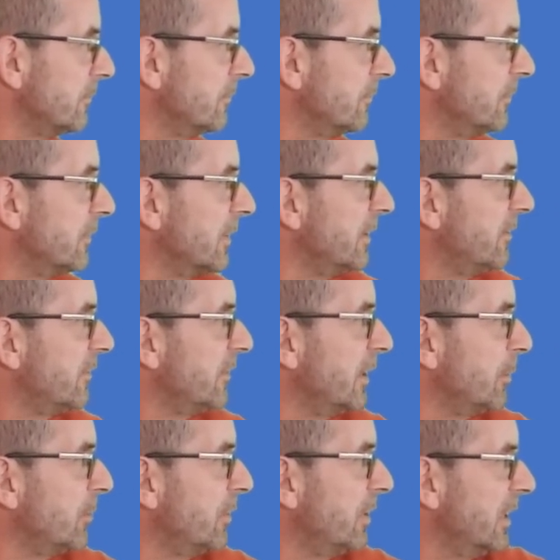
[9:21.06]
the data
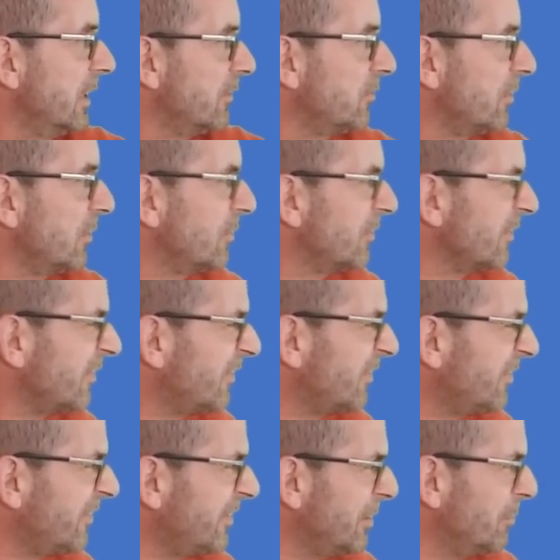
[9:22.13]
table here shows
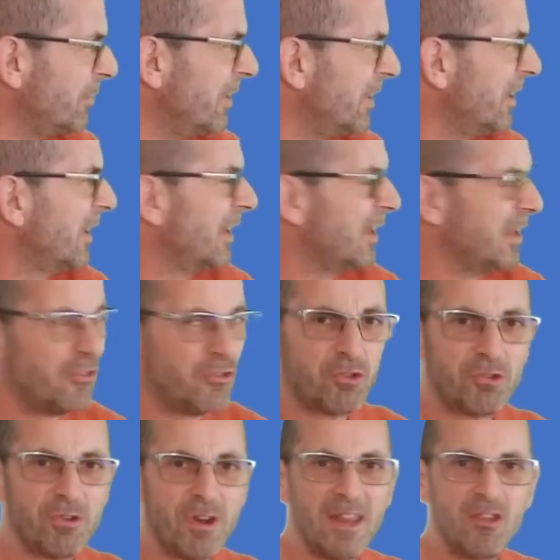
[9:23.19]
similar
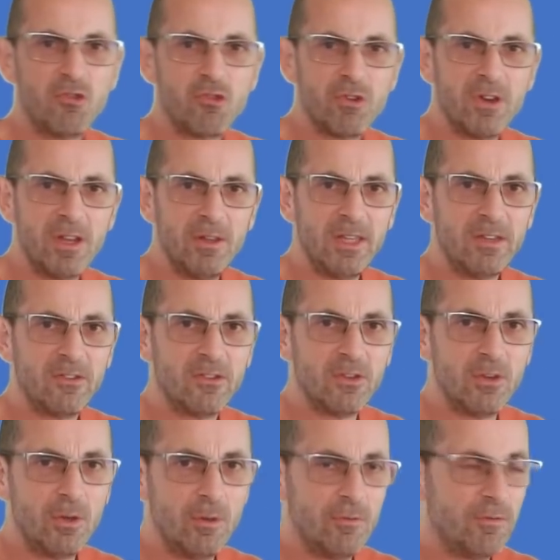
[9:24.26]
trends really
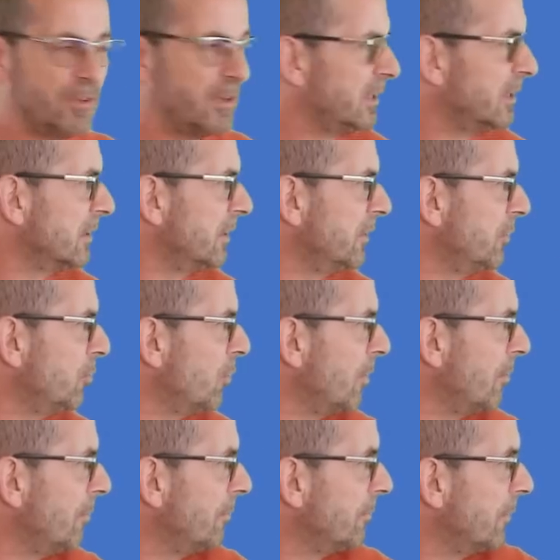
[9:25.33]
to the London
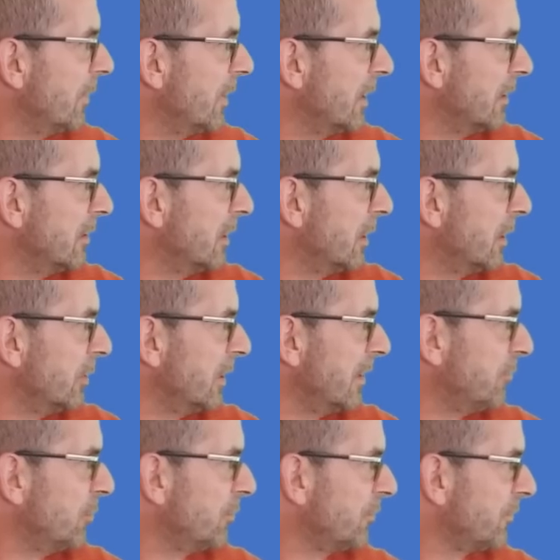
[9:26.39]
one, at lower
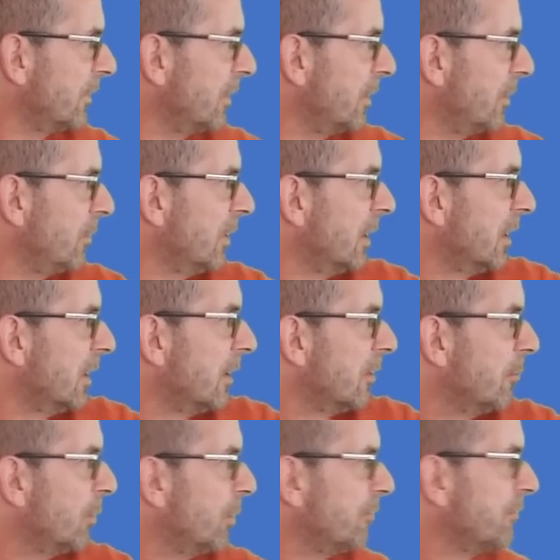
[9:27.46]
levels though,
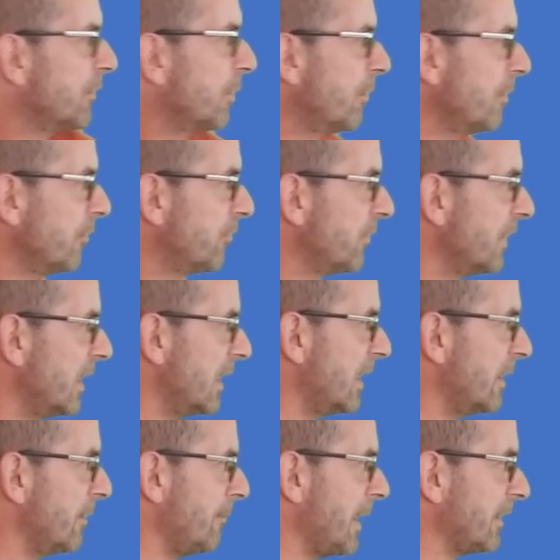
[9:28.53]
more of the orange
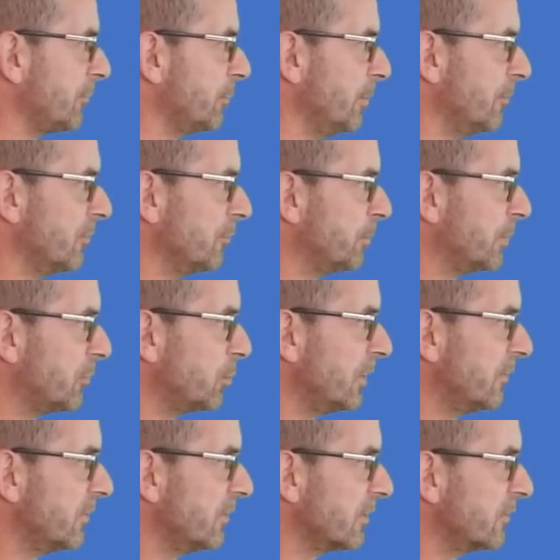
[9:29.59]
there, maximums of
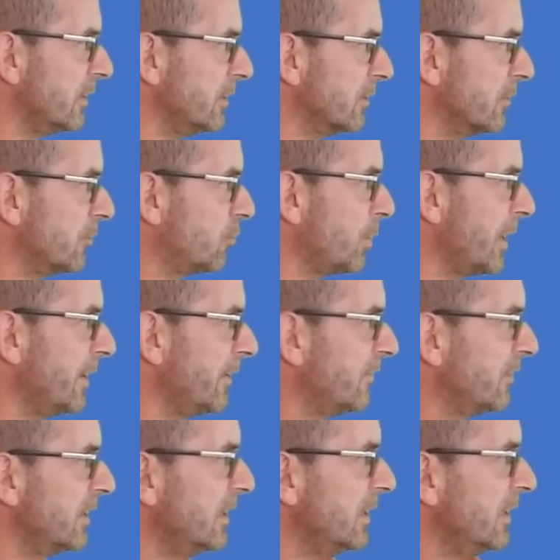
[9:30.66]
between 16 and
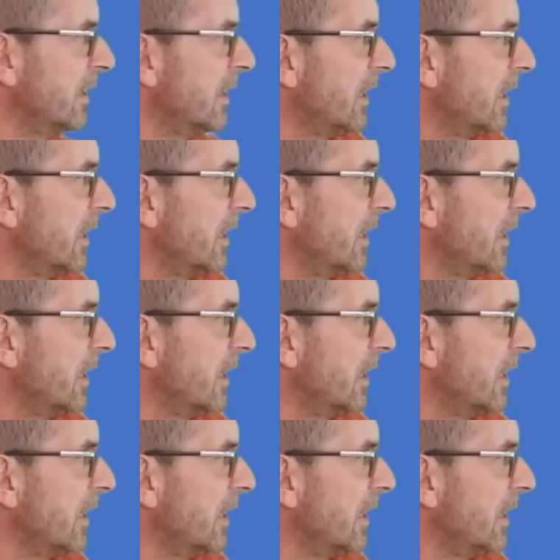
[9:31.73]
20,